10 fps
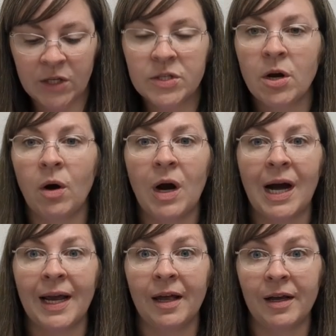so
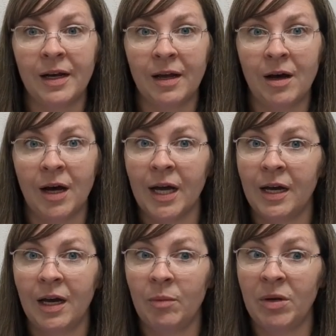I kind of got
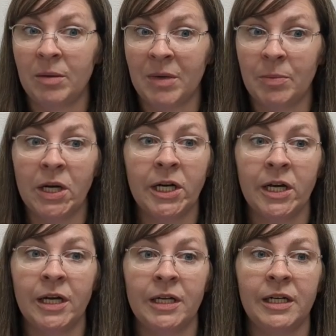a bee in my
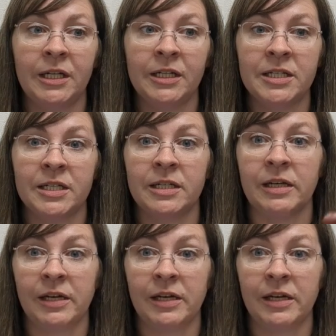bonnet and needed to